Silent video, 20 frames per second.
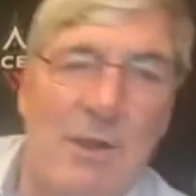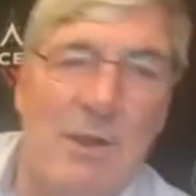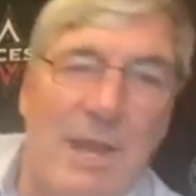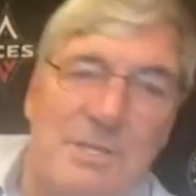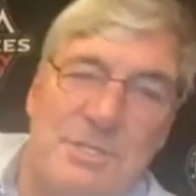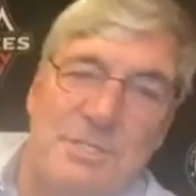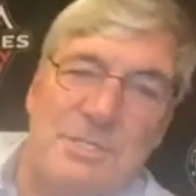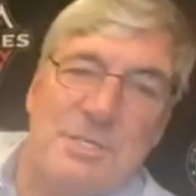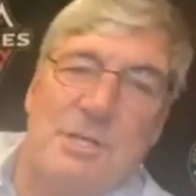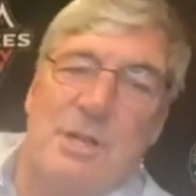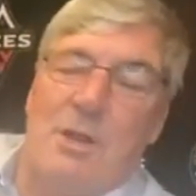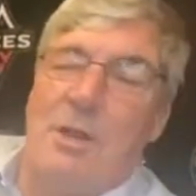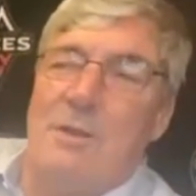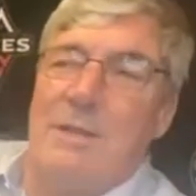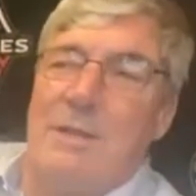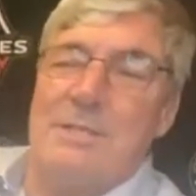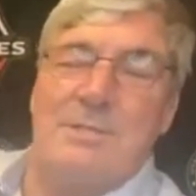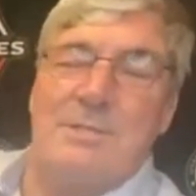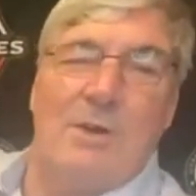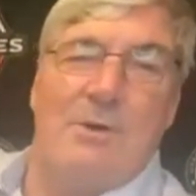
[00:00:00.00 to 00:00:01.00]
Gray. She's in a
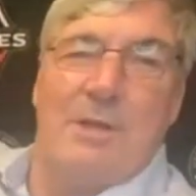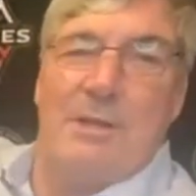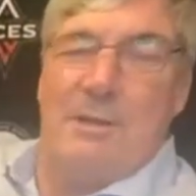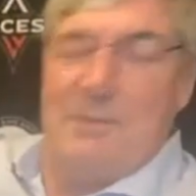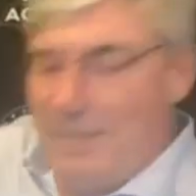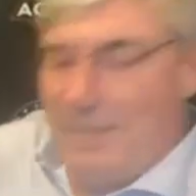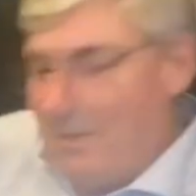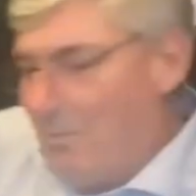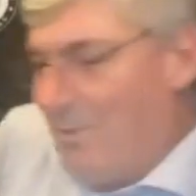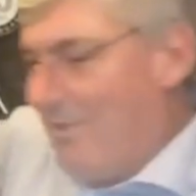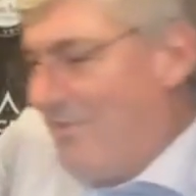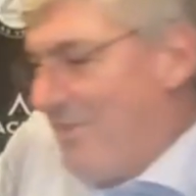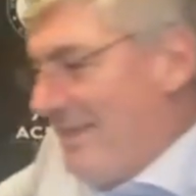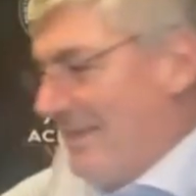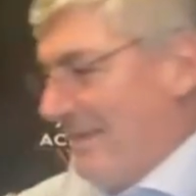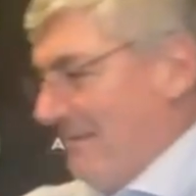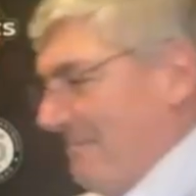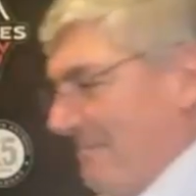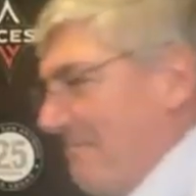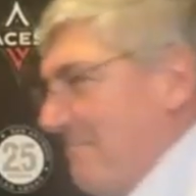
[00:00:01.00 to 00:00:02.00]
hurry, so get with it.